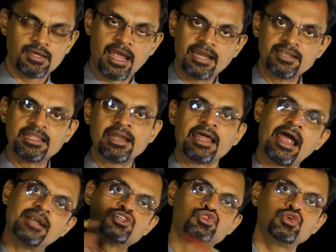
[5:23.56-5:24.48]
and that
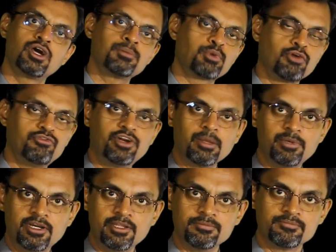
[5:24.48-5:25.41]
adds to your
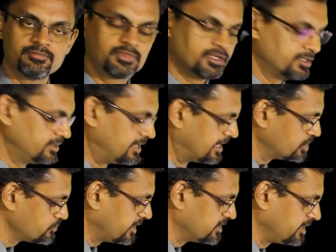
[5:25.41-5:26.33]
profitability. That
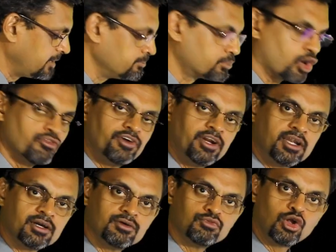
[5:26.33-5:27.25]
is why the name
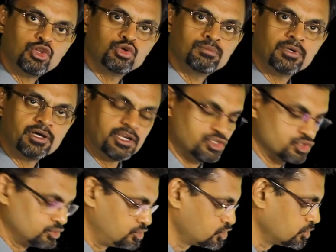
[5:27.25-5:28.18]
profit volume
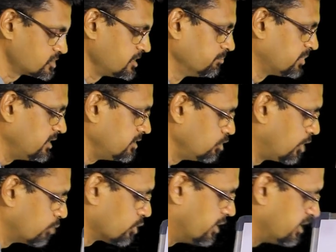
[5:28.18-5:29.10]
ratio. So simple, you
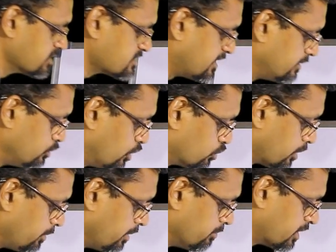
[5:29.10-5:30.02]
have to understand, you have to
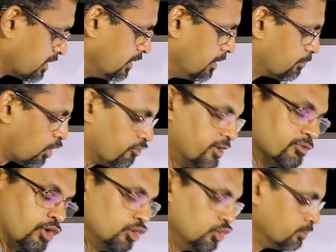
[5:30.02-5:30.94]
remember, profit
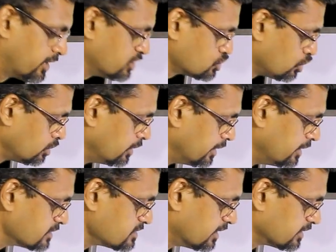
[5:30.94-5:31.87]
volume ratio
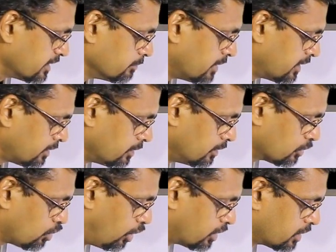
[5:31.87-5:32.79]
is nothing
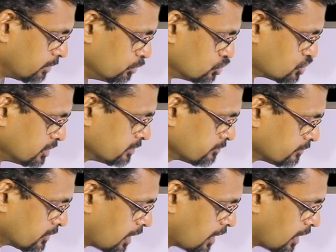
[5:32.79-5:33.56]
but contribution